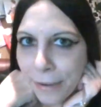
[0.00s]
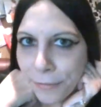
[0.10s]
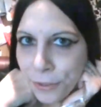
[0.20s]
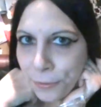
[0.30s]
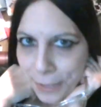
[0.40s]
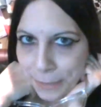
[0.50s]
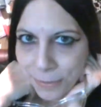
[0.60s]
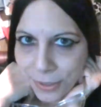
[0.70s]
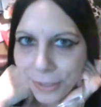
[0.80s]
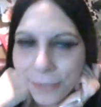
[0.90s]

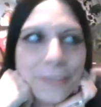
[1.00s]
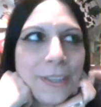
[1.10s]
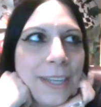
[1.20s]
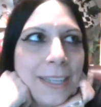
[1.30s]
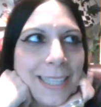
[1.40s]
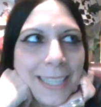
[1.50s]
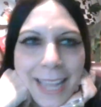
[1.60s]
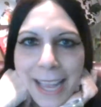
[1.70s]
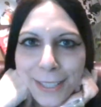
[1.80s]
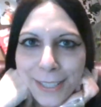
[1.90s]
streams of
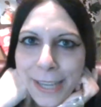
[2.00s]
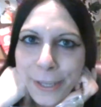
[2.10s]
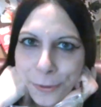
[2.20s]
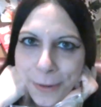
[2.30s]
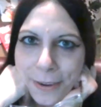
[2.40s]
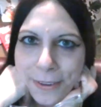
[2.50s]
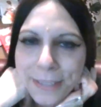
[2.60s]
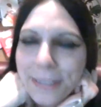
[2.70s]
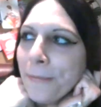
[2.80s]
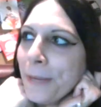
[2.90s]
cat
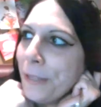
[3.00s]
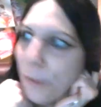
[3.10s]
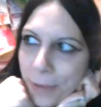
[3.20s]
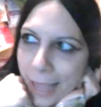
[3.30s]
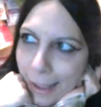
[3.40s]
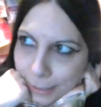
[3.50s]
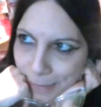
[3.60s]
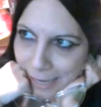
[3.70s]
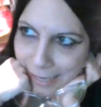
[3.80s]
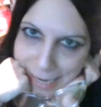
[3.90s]
sanctuaries, and we know cats
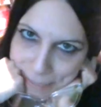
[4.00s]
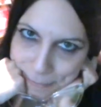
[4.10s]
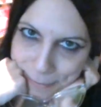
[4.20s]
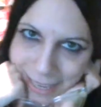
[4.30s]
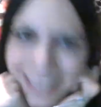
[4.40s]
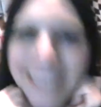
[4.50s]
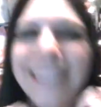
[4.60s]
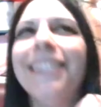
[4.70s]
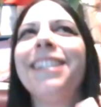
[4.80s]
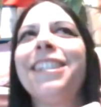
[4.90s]
by name.
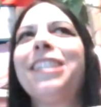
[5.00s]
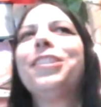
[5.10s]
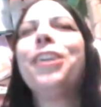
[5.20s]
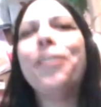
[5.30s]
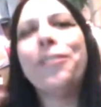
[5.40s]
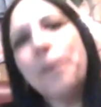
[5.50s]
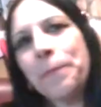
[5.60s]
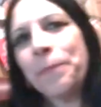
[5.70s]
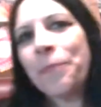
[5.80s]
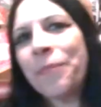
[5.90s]
So,
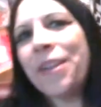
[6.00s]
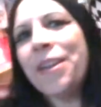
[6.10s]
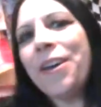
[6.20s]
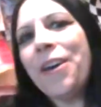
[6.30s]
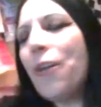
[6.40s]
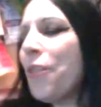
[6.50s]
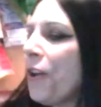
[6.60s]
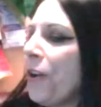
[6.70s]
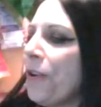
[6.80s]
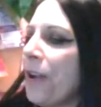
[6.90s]

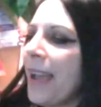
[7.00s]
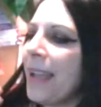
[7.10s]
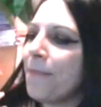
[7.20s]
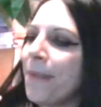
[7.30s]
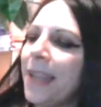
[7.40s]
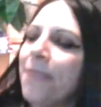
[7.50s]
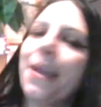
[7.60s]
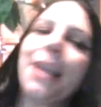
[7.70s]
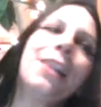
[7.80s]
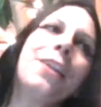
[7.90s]
although
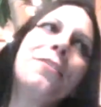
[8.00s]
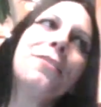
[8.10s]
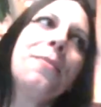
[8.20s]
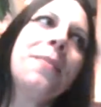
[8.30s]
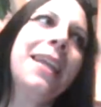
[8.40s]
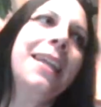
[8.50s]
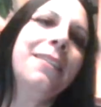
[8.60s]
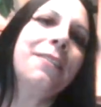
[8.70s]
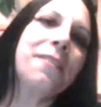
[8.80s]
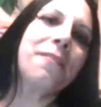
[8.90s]
my clothes
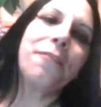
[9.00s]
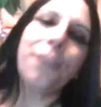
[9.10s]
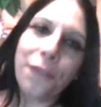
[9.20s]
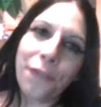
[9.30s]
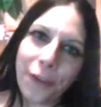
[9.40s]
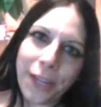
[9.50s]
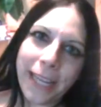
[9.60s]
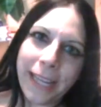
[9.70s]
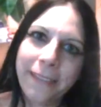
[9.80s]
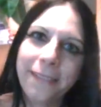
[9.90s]
remain fur
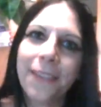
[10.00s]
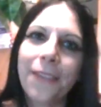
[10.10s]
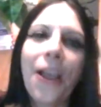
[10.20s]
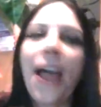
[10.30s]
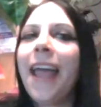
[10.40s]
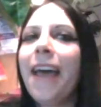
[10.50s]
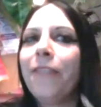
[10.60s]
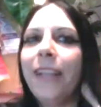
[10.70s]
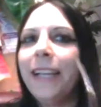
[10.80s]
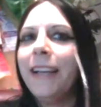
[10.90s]
free, I have
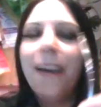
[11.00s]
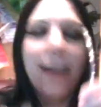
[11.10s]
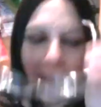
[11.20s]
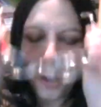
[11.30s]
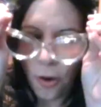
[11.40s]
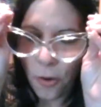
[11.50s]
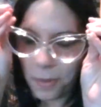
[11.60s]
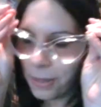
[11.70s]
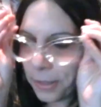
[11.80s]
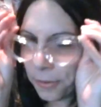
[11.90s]
like a whole
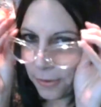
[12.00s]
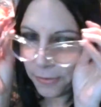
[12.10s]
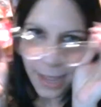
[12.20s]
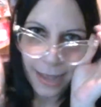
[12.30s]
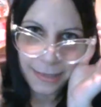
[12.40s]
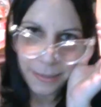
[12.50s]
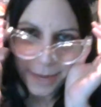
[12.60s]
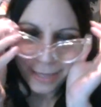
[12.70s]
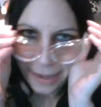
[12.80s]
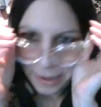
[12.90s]
plethora of cats in
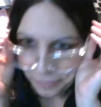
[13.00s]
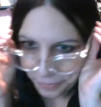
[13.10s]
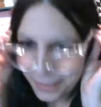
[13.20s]
my life.